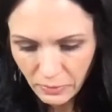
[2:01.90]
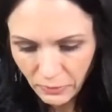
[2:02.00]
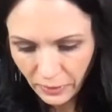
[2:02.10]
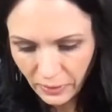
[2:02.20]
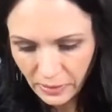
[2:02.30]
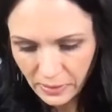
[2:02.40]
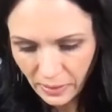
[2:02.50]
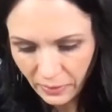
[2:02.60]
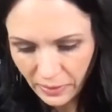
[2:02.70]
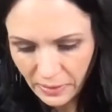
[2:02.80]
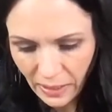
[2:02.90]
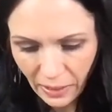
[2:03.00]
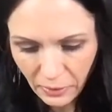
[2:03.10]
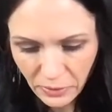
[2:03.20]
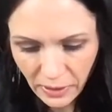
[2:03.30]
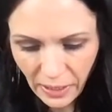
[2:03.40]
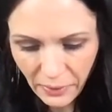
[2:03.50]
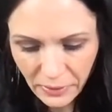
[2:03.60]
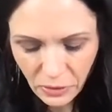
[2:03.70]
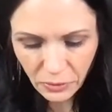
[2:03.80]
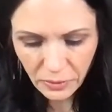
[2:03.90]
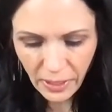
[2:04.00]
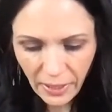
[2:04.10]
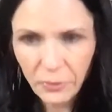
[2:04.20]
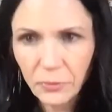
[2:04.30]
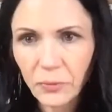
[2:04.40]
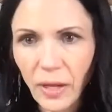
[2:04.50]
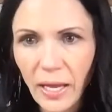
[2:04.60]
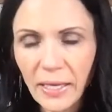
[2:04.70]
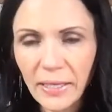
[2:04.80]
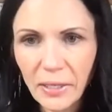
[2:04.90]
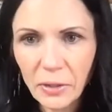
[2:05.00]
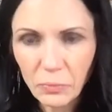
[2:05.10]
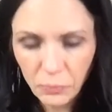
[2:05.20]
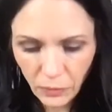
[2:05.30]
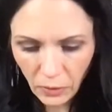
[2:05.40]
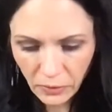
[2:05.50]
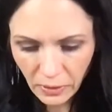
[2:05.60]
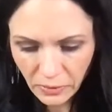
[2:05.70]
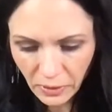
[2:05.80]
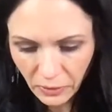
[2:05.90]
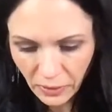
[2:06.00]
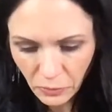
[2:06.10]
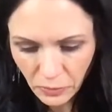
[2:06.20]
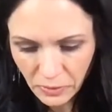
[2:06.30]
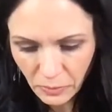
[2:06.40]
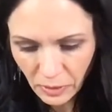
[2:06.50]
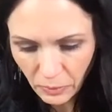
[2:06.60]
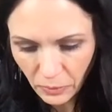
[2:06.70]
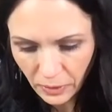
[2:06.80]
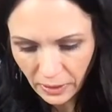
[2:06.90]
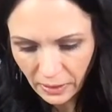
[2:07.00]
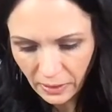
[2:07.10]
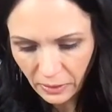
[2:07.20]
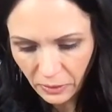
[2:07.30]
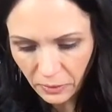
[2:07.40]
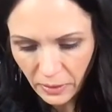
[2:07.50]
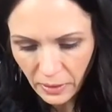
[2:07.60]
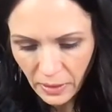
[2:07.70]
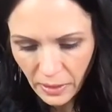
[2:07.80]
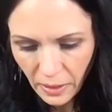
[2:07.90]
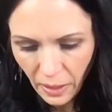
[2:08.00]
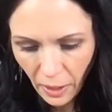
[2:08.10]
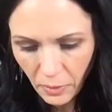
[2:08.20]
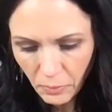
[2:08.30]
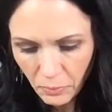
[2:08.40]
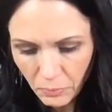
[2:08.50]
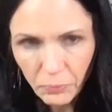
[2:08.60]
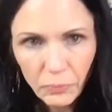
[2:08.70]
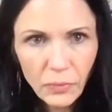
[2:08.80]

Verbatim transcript: very scary day i'll tell you how it turned out hey kim i'll, t- I'll tell you guys when some people get in here um